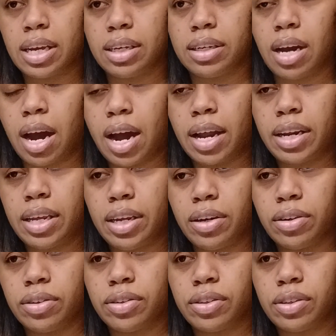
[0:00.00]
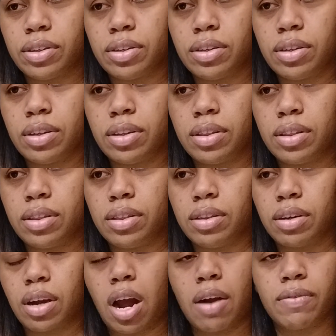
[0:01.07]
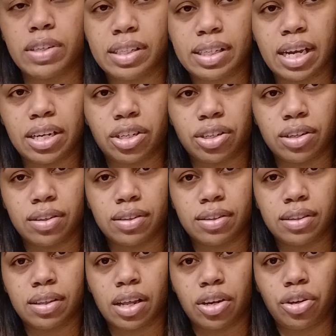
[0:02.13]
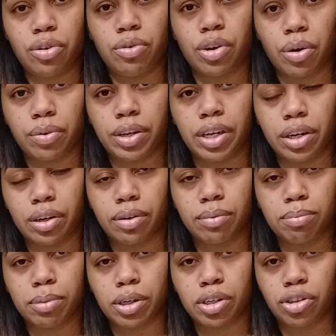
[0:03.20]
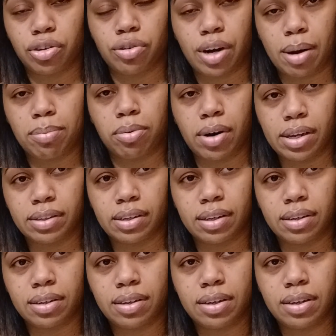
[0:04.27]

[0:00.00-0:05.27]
God hears the conversations that you don't hear because you're not present.